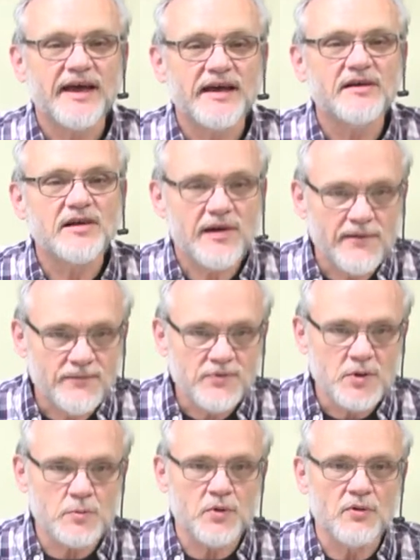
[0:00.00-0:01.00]
and
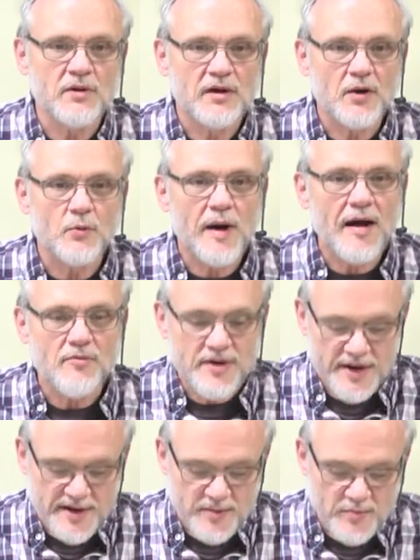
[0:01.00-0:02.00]
comfortable
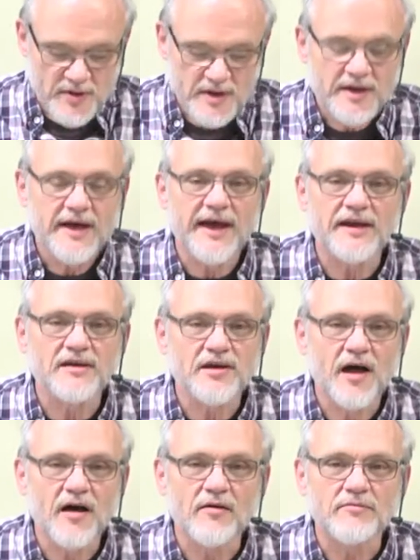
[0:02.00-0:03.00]
around Him and
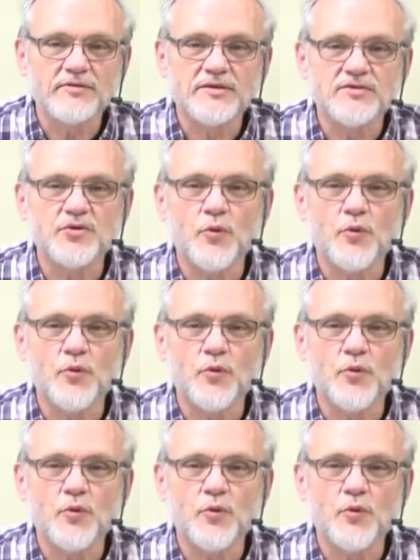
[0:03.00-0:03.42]
loved.